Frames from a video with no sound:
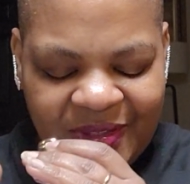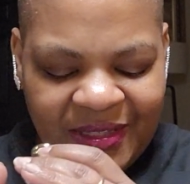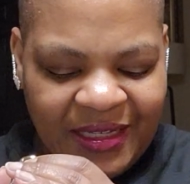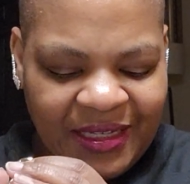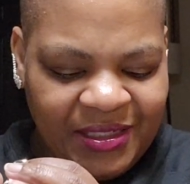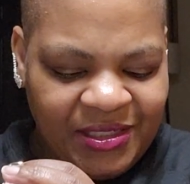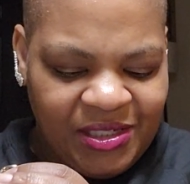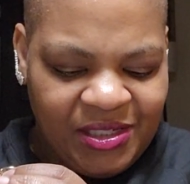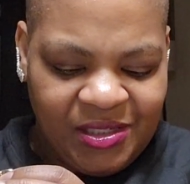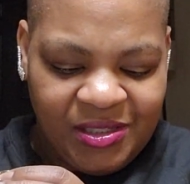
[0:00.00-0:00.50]

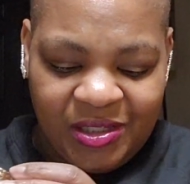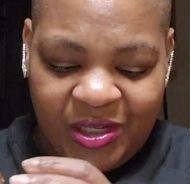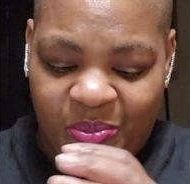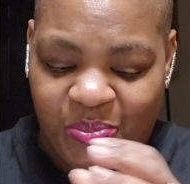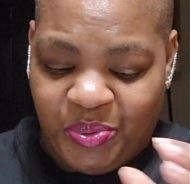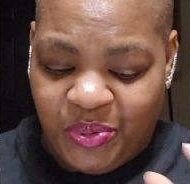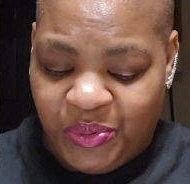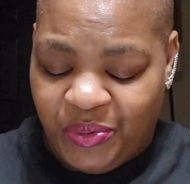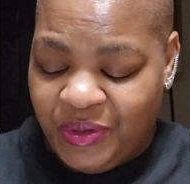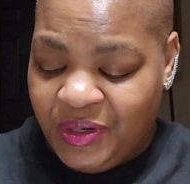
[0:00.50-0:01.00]
It's just a
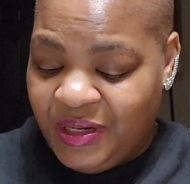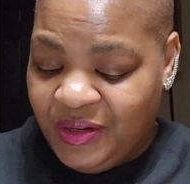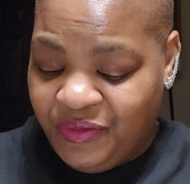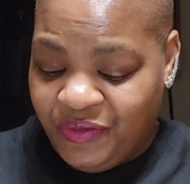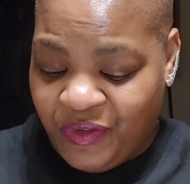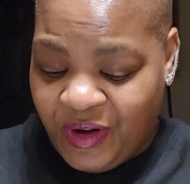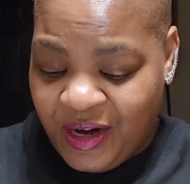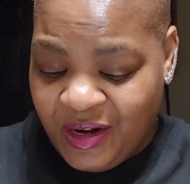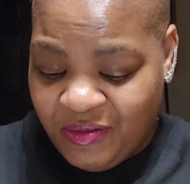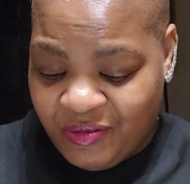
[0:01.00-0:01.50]
pretty
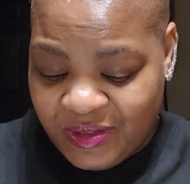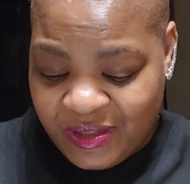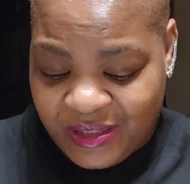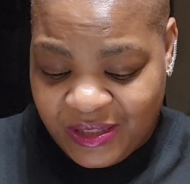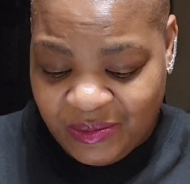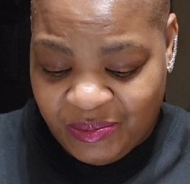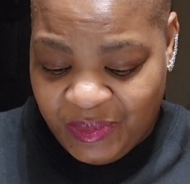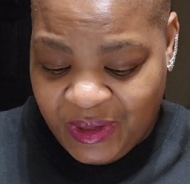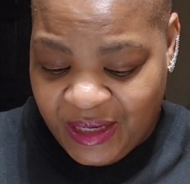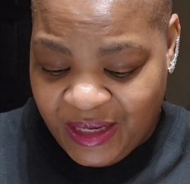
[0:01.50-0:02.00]
fragrance
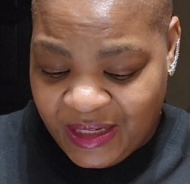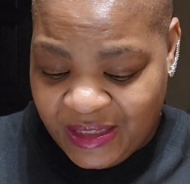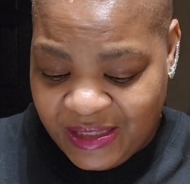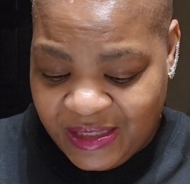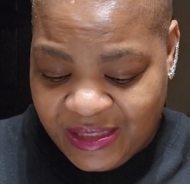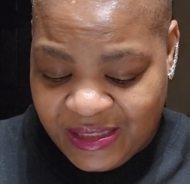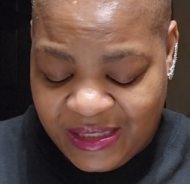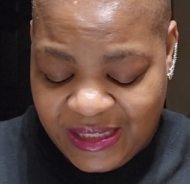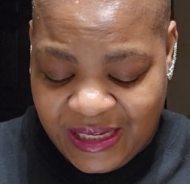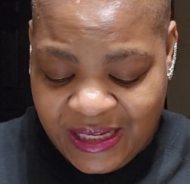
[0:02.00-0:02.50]
to me. It
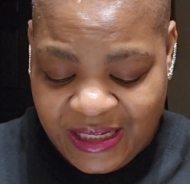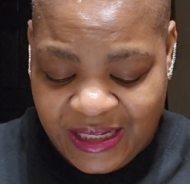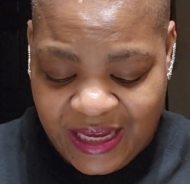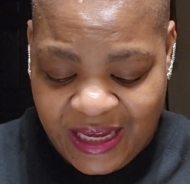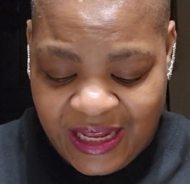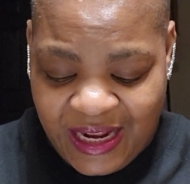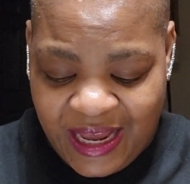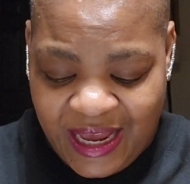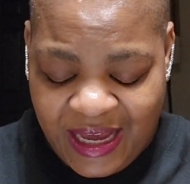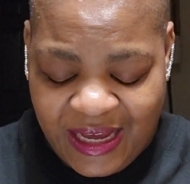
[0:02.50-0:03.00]
just
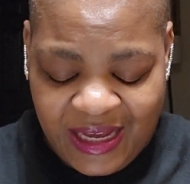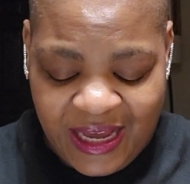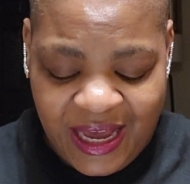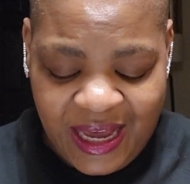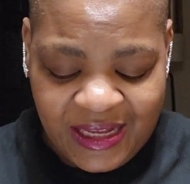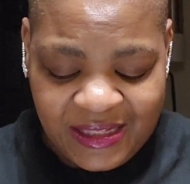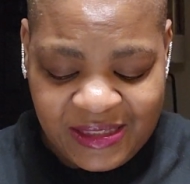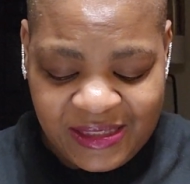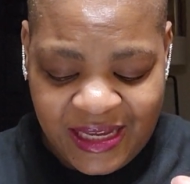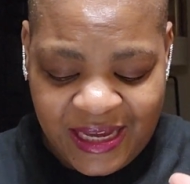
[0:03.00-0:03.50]
it
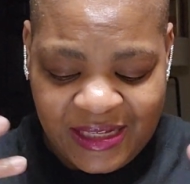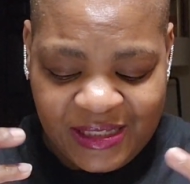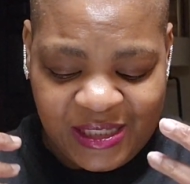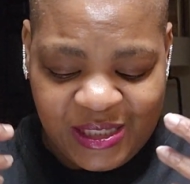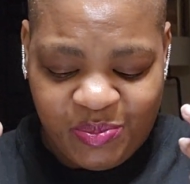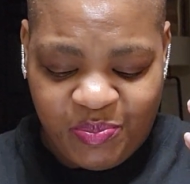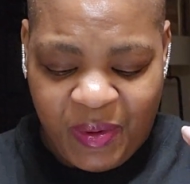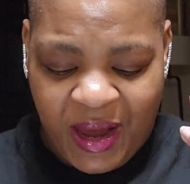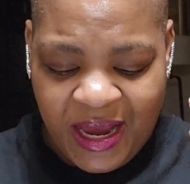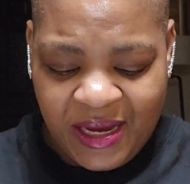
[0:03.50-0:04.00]
has that
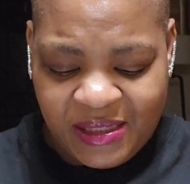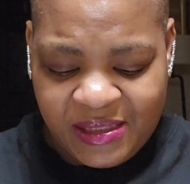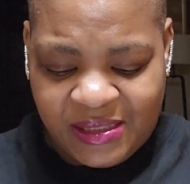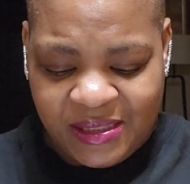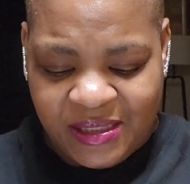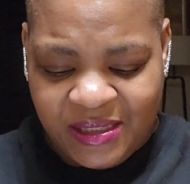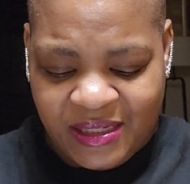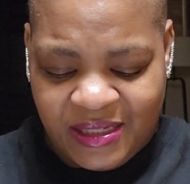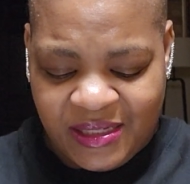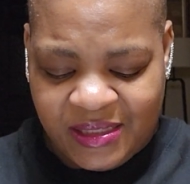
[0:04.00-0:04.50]

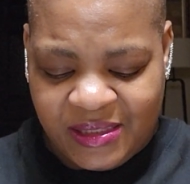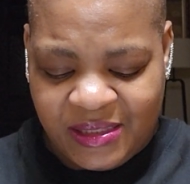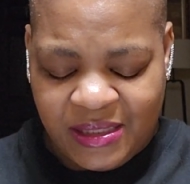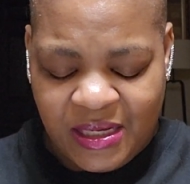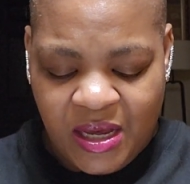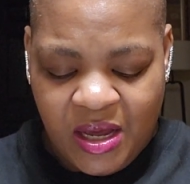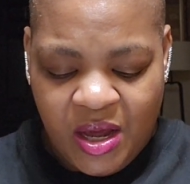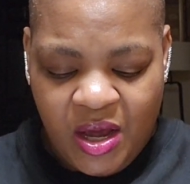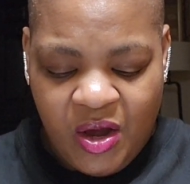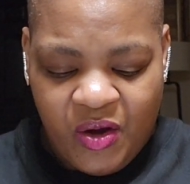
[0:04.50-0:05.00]
spiciness
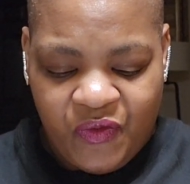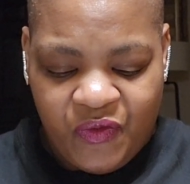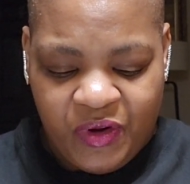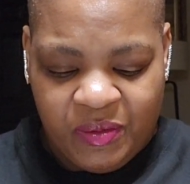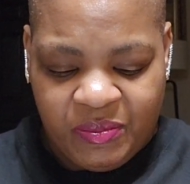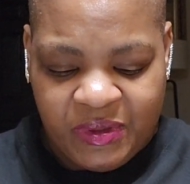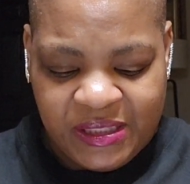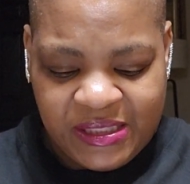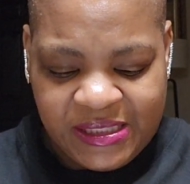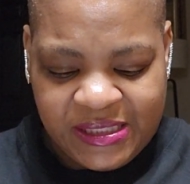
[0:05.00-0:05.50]

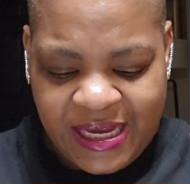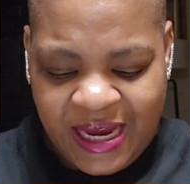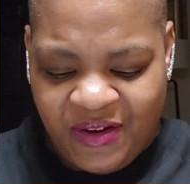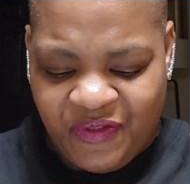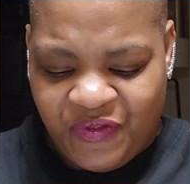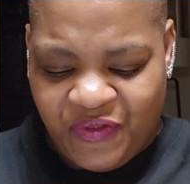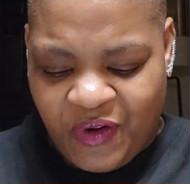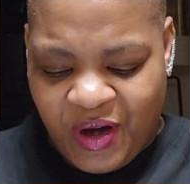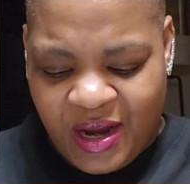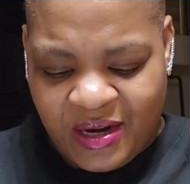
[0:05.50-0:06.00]
from the
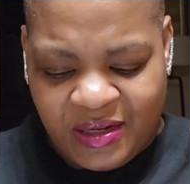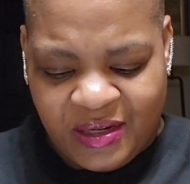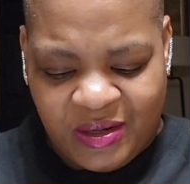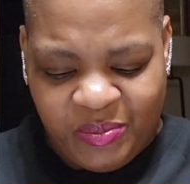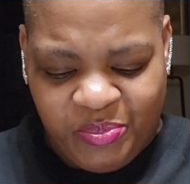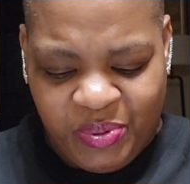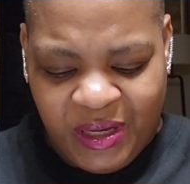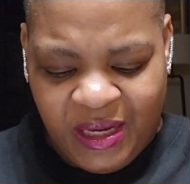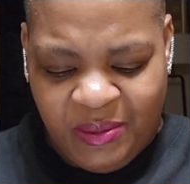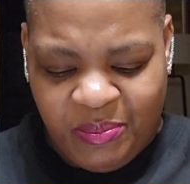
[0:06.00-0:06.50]
saffron and the
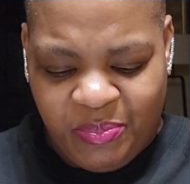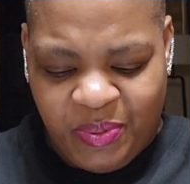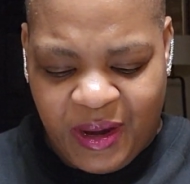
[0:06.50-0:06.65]
pink